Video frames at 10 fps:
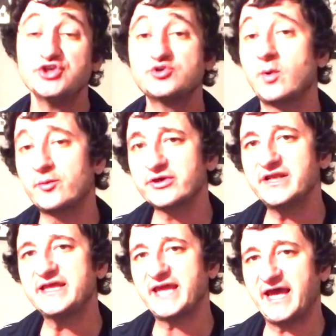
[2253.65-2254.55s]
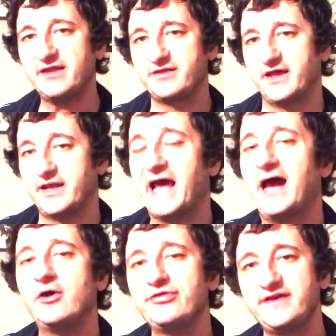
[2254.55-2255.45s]
So what we're going to get then,
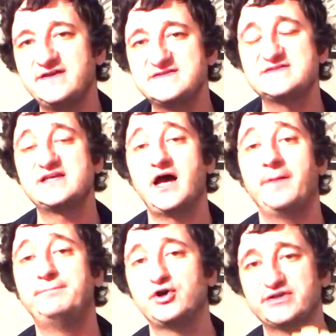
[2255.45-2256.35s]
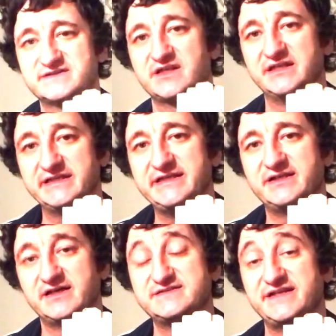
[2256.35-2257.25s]
how this book is going to lead
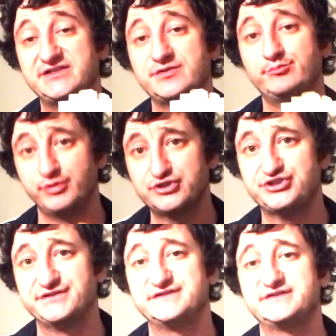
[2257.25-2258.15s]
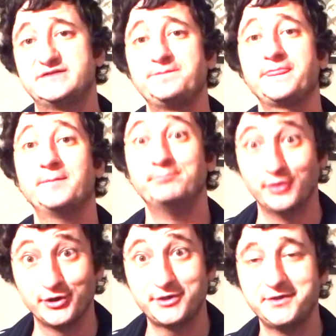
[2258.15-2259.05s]
us into Bookchin's
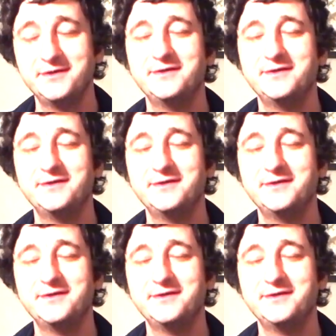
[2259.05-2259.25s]
book,